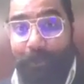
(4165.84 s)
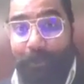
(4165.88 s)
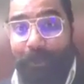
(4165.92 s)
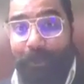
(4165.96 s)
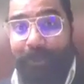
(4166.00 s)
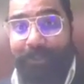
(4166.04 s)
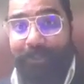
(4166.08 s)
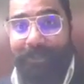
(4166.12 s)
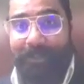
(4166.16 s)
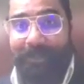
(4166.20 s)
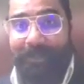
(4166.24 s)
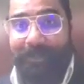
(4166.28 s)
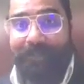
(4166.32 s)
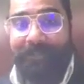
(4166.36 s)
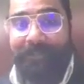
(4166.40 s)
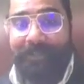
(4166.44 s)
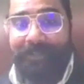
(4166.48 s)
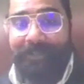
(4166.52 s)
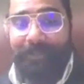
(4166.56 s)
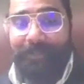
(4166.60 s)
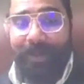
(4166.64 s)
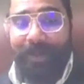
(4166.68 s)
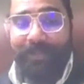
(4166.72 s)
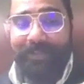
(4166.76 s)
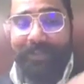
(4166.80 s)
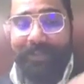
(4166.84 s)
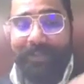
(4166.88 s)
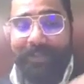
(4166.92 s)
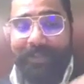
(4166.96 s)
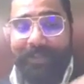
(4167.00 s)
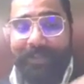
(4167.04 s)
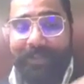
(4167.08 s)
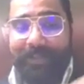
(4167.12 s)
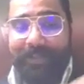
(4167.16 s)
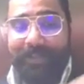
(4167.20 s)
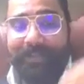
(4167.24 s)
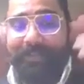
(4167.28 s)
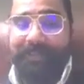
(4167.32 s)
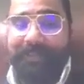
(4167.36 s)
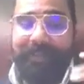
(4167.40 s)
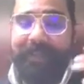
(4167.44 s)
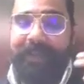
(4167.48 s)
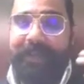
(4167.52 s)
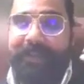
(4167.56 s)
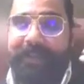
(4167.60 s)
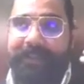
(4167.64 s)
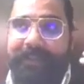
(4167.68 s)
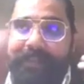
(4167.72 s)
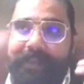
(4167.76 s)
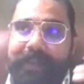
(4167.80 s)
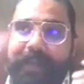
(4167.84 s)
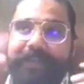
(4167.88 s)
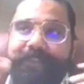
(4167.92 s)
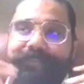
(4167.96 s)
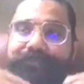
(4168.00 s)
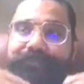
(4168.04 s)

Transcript: goals. So I think these three